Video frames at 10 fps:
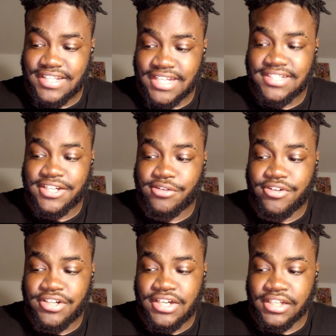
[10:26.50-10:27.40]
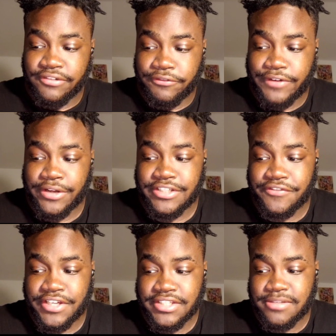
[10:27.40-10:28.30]
That's looking real ugly for Falcons
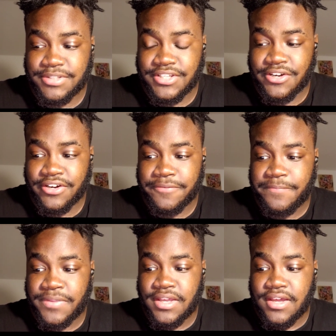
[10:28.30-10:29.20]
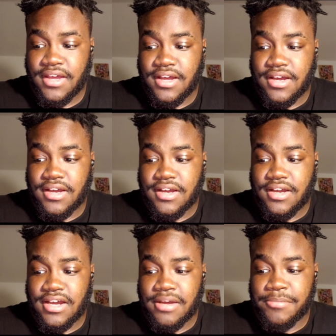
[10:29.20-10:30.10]
fans. I'm sorry.
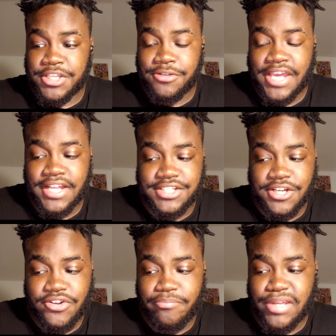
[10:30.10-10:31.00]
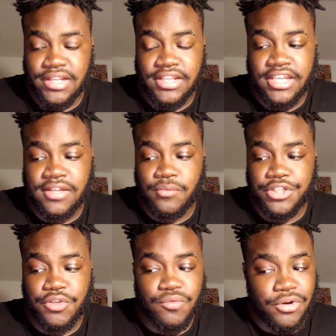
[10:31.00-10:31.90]
I mean, you can't choke a big lead when
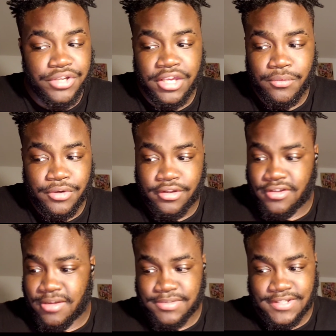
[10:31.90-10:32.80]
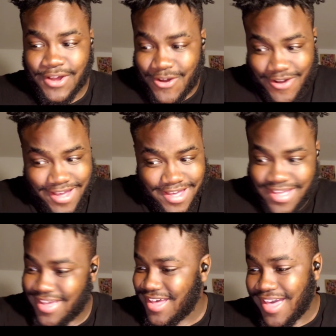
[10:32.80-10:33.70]
you won't get one. I'm sorry.
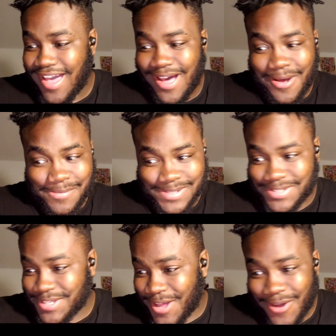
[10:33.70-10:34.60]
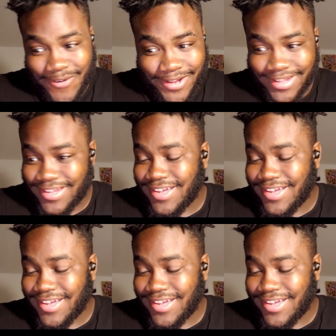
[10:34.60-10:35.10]
I'm sorry.